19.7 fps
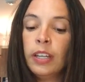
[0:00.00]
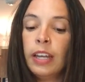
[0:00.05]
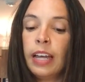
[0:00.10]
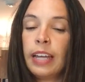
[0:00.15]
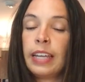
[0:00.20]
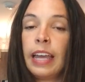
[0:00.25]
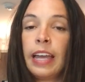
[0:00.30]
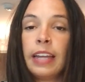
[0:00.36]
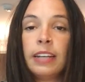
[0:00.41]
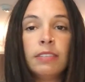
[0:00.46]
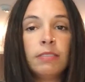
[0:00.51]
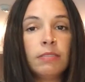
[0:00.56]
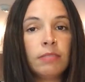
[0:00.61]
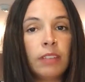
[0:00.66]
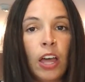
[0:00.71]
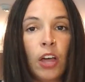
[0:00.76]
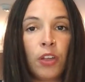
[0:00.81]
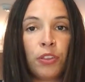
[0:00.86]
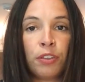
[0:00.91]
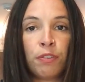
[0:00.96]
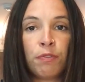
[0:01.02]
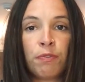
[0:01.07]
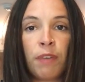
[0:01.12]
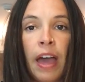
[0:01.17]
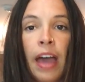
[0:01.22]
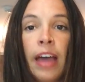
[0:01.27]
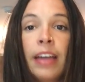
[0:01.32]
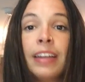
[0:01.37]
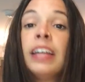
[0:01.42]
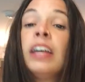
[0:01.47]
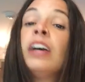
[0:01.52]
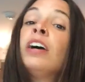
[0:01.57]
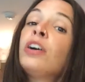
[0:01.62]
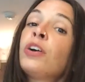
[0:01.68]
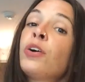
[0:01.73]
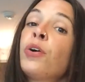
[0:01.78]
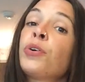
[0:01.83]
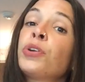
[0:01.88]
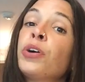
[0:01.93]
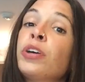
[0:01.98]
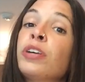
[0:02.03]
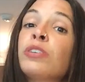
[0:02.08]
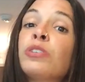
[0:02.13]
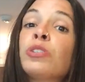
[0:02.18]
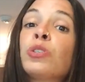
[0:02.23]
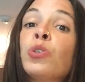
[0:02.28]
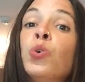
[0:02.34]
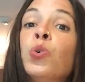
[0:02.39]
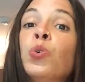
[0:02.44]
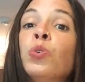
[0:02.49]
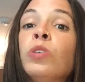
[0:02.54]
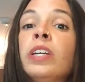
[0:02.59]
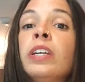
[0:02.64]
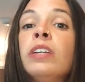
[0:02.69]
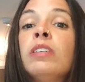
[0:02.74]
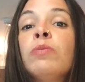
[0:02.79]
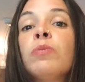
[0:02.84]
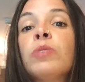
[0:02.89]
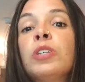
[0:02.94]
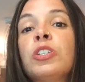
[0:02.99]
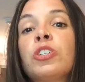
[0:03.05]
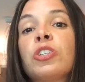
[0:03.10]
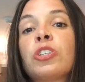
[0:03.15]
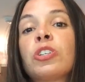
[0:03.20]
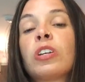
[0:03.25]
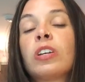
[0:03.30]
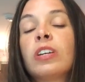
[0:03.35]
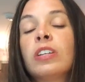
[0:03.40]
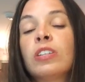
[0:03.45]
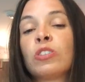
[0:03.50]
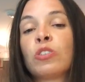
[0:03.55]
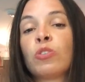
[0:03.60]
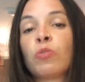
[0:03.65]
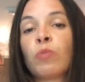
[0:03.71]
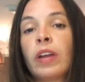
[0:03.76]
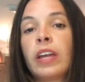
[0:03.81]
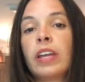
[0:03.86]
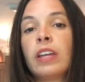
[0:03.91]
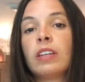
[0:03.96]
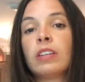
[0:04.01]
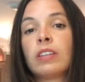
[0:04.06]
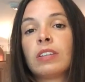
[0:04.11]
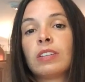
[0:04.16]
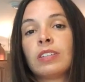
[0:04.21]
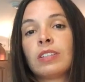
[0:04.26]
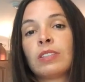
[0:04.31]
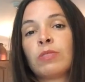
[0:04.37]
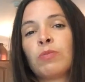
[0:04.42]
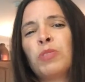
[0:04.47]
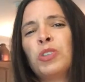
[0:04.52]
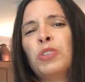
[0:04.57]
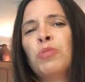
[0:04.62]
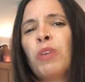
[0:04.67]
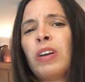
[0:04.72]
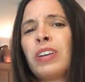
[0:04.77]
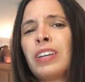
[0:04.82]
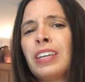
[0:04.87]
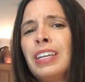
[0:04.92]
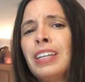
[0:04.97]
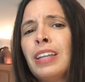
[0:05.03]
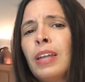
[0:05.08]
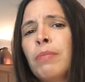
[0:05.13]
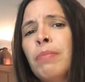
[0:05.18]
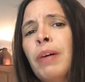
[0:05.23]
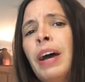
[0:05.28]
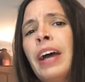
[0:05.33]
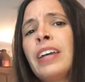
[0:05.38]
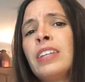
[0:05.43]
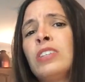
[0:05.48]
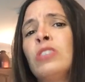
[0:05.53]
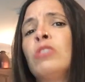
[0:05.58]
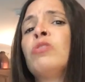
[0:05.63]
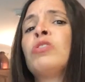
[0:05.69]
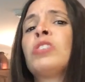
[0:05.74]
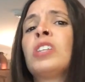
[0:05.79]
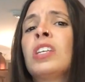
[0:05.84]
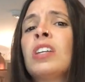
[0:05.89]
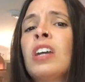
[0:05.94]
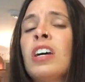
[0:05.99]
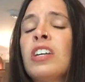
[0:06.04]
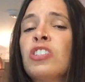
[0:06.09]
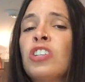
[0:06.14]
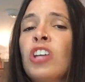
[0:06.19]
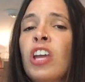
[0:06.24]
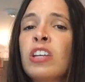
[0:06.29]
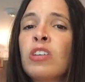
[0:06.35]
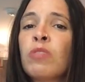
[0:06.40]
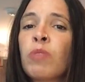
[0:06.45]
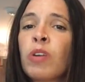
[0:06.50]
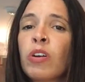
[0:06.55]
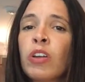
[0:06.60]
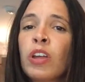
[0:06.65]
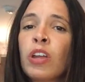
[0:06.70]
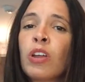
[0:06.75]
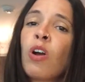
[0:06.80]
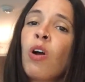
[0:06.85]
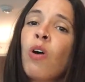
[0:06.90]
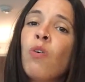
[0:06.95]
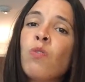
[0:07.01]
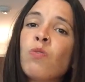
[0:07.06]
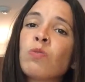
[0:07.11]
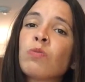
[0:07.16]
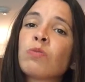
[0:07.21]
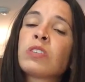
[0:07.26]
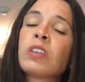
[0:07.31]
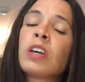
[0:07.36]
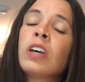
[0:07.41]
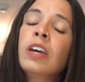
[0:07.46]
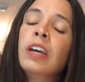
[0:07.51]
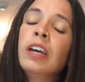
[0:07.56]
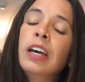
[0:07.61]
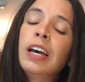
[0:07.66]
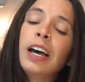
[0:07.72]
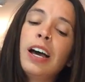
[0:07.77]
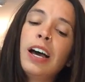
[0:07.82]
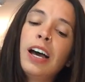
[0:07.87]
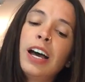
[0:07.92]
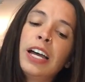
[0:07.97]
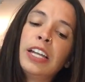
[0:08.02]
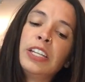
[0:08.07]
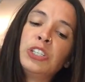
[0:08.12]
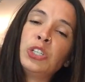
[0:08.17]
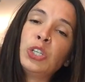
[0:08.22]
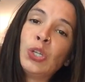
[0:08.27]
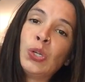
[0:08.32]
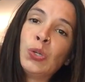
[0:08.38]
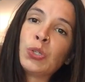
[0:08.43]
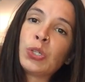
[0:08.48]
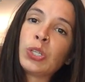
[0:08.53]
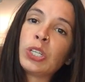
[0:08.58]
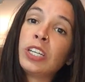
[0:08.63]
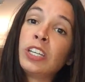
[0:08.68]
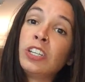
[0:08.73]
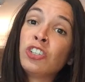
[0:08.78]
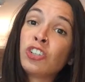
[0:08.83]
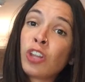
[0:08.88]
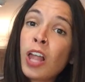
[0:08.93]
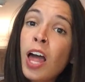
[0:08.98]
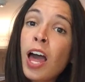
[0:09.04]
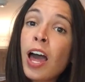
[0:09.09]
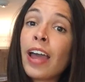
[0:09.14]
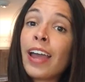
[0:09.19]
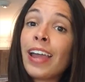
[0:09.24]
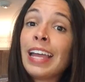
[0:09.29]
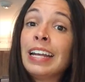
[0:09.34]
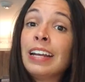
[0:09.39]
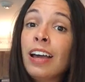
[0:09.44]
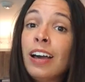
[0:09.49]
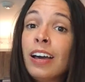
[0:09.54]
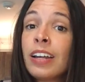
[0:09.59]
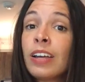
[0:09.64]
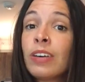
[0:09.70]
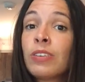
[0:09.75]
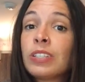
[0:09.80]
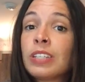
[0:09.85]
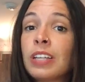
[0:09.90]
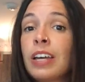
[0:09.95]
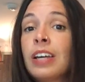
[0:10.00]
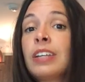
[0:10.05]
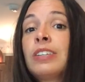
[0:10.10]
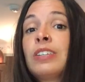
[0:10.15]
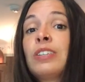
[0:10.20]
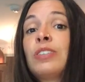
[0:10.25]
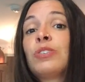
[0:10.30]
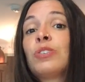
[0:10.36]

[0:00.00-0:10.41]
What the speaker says: Again, healthy fat. Coconut oil is cooling, which is great because when you want a key lime pie, it's usually not January and cold. It's usually July and hot outside.